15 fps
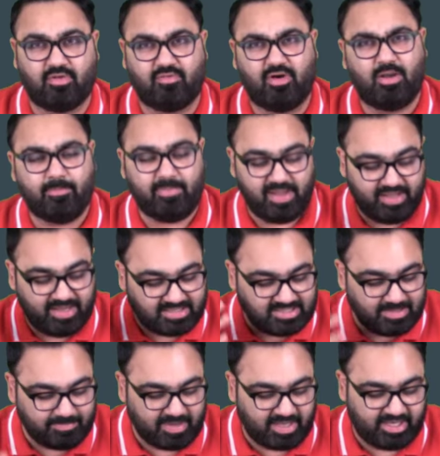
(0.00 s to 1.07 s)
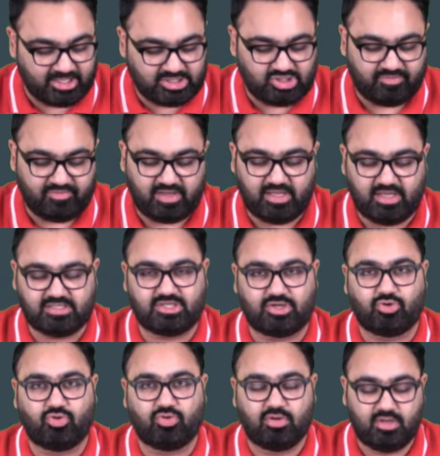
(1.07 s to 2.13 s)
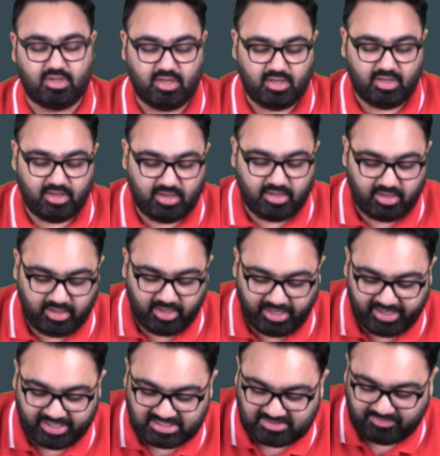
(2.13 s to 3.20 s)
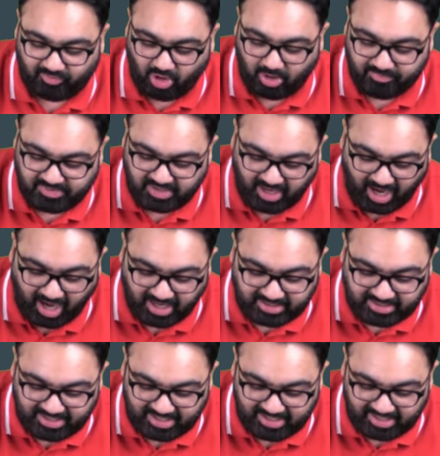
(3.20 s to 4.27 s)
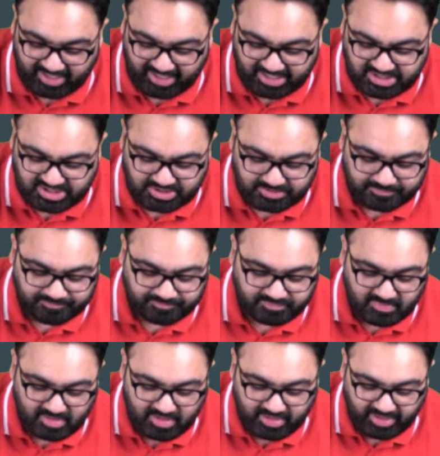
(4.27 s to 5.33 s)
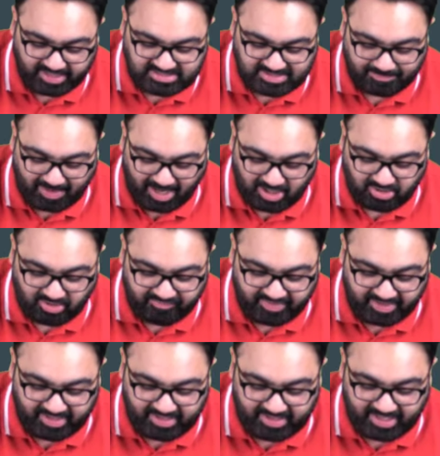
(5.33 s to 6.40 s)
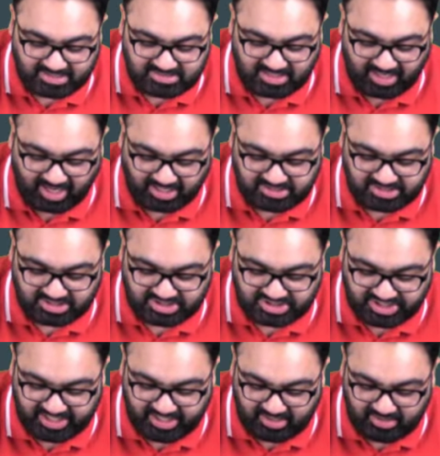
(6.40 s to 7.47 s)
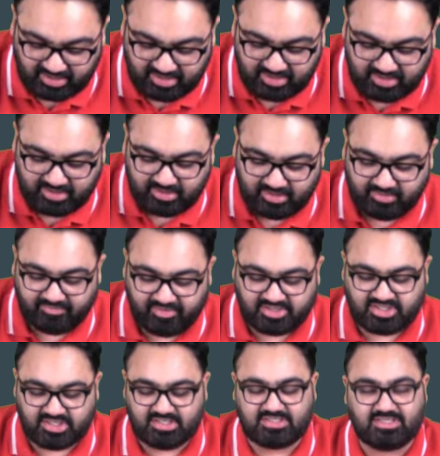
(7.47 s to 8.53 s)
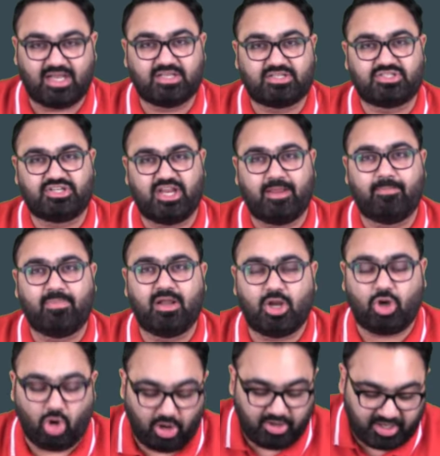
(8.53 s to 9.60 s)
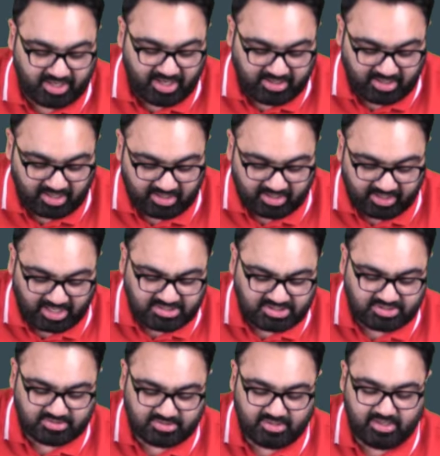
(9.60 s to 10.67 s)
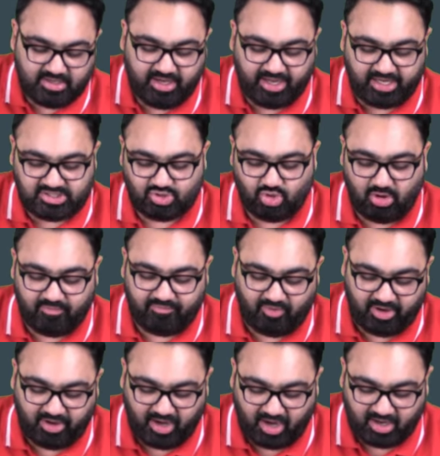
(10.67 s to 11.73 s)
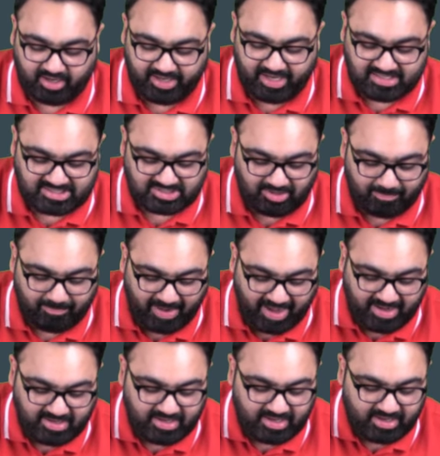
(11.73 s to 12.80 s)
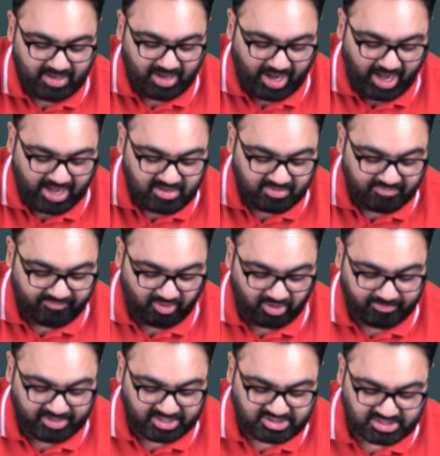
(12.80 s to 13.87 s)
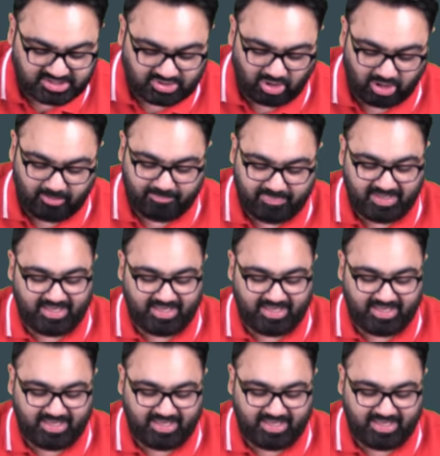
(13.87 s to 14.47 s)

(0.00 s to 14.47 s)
of the world billions and billions of years ago. It is from the Archean age. It's a part of India's larger shield, which is a stable continental crust. It is known for occurrences of banded iron formations called